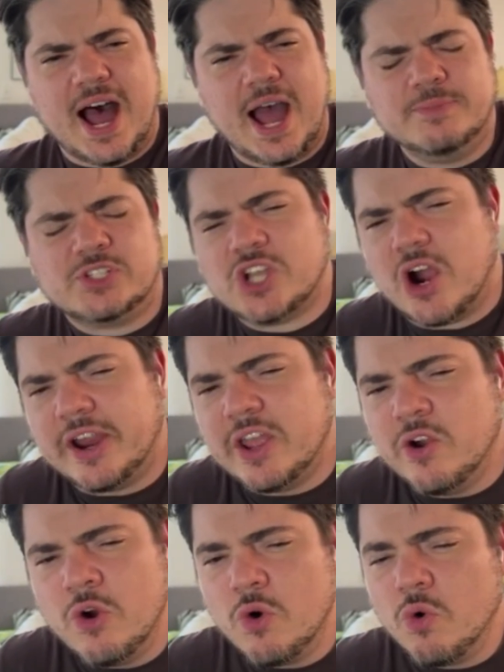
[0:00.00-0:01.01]
"I'm
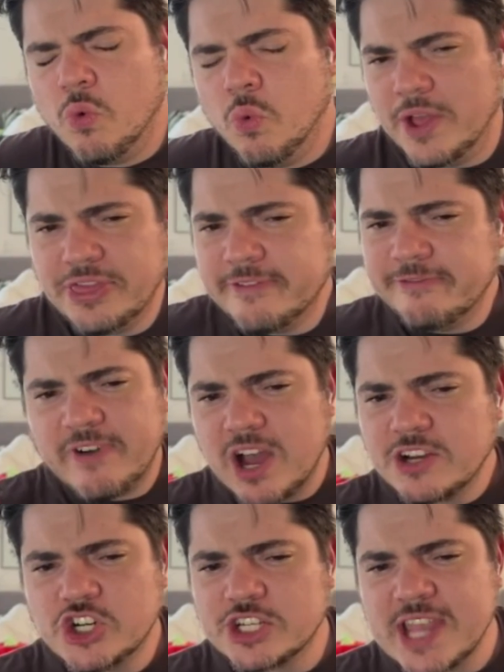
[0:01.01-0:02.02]
sorry, what the
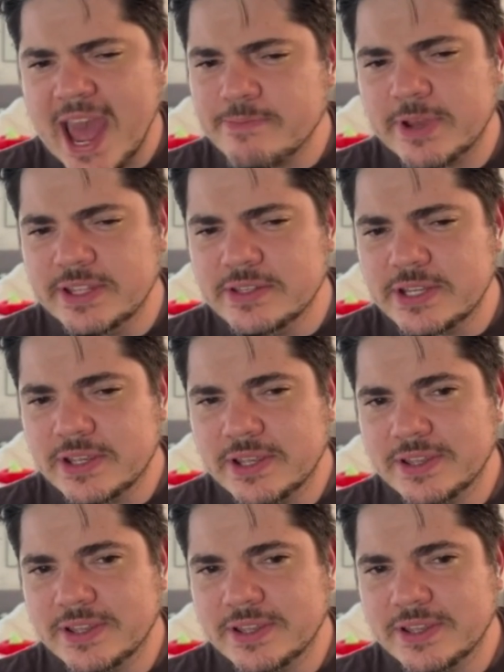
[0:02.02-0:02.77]
fuck just happened?"